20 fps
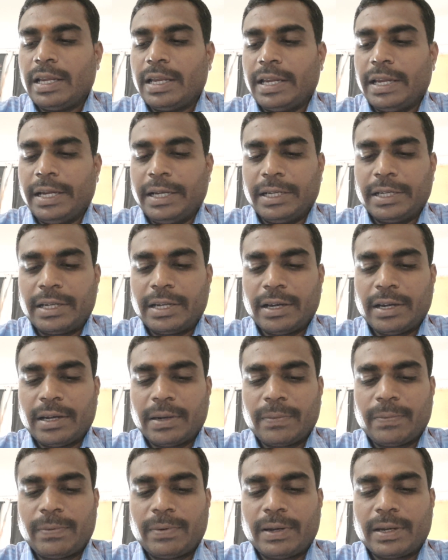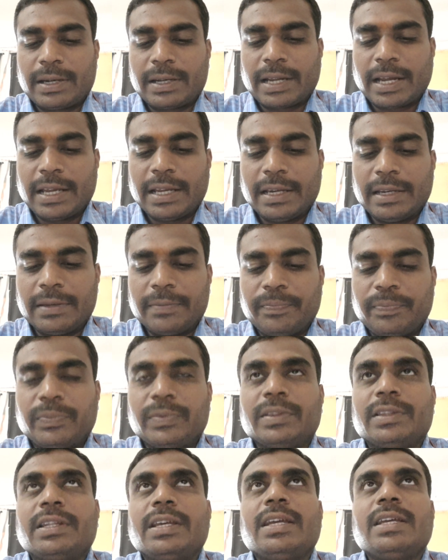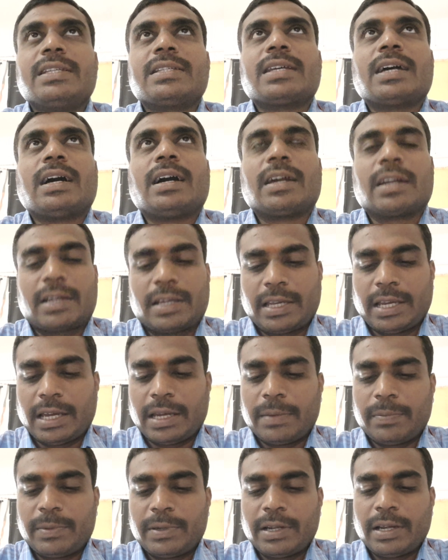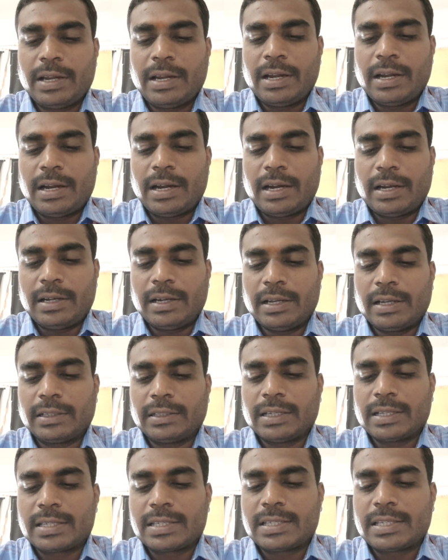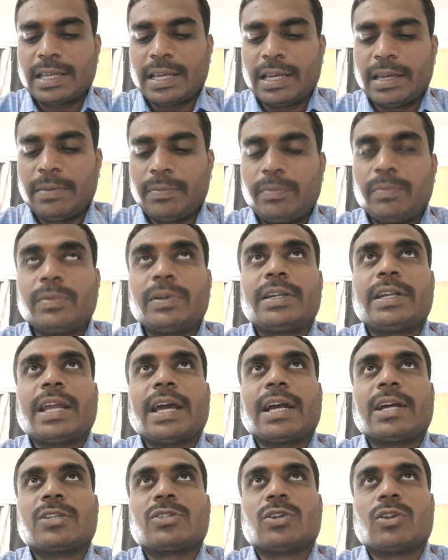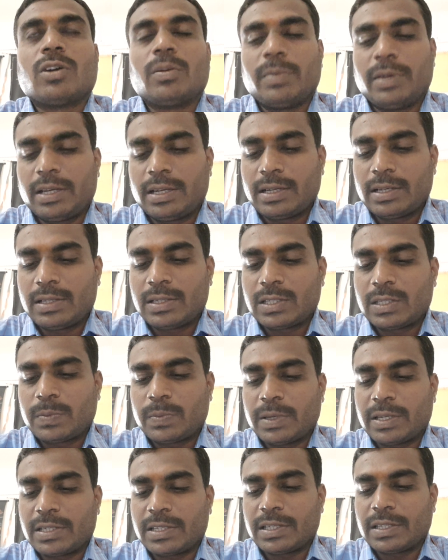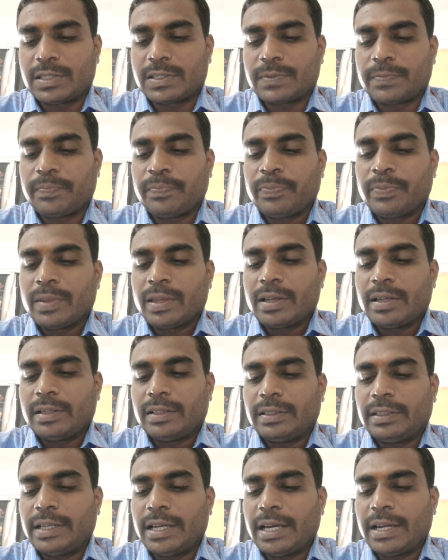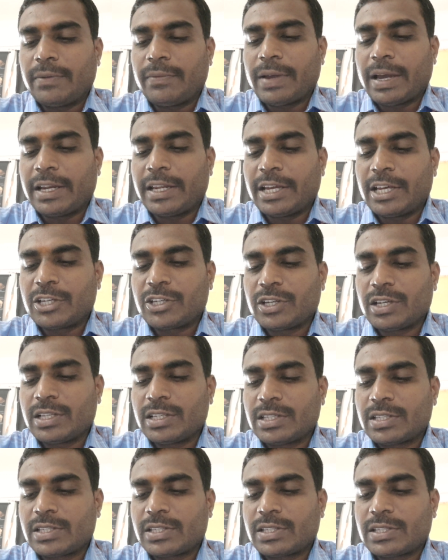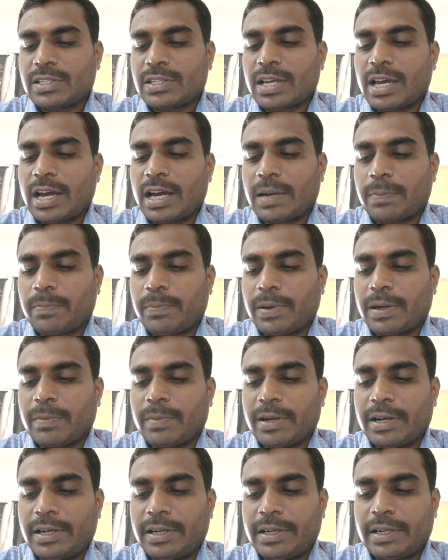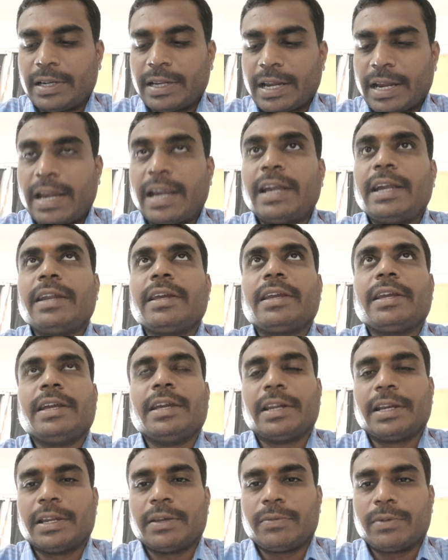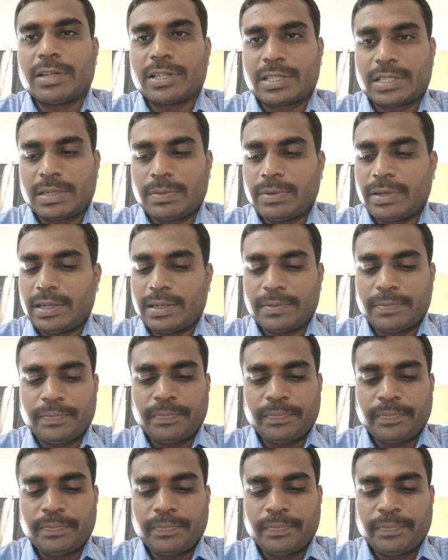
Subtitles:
interfertile, these are kept under the same taxonomic species. Their variations are permanent and irreversible,